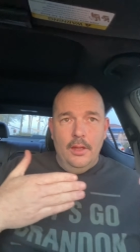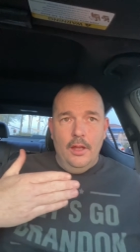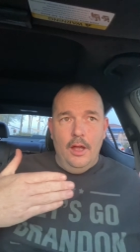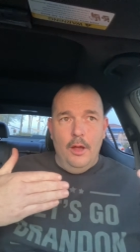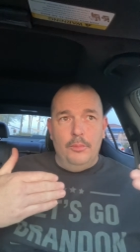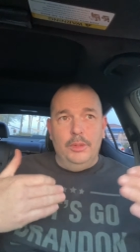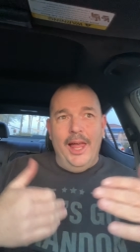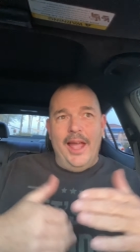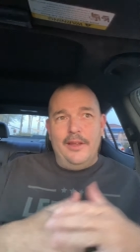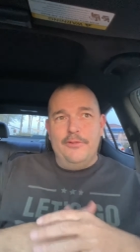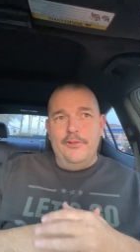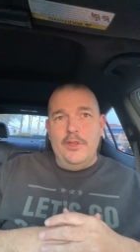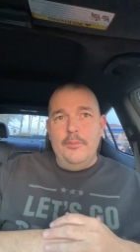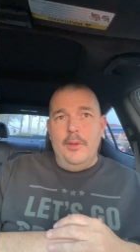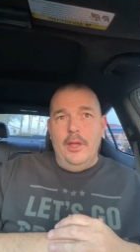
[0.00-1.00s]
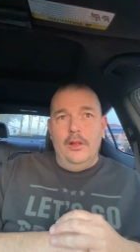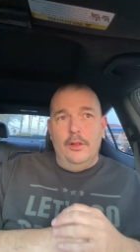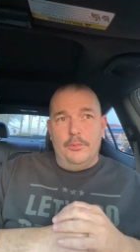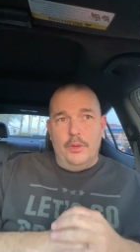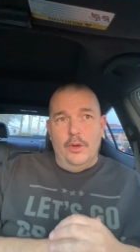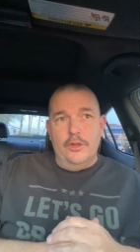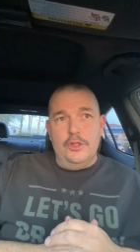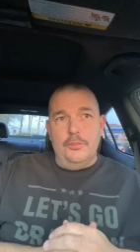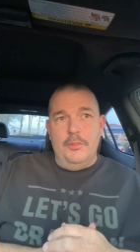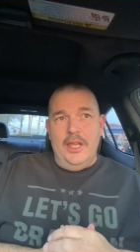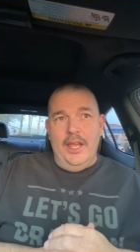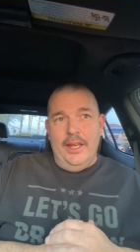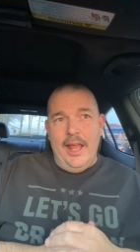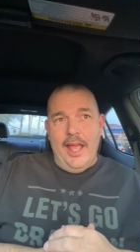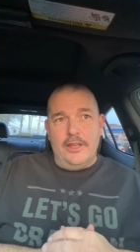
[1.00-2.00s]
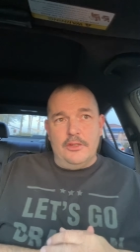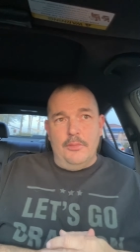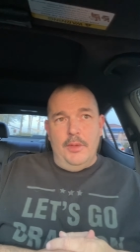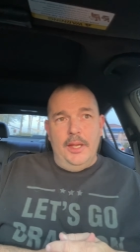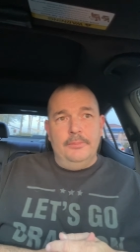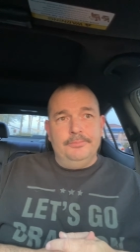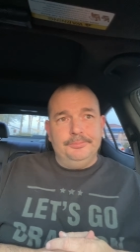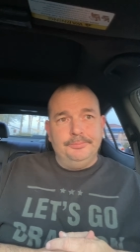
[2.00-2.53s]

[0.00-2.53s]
a black female approached me and asked me,